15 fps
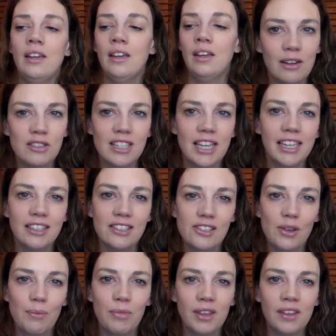Sounds like
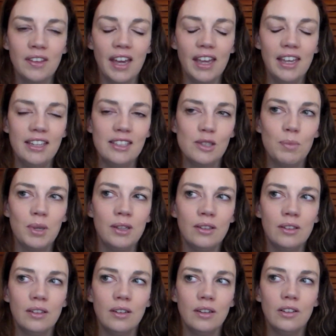something that he's
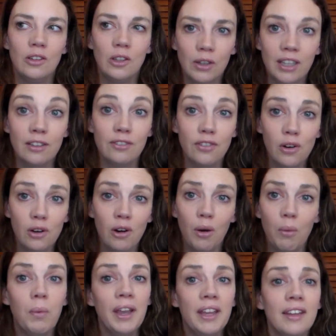been looking for
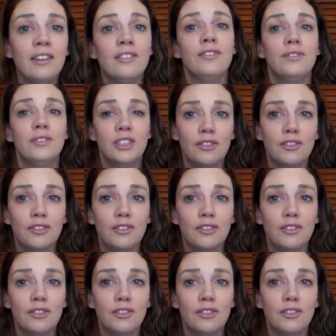or waiting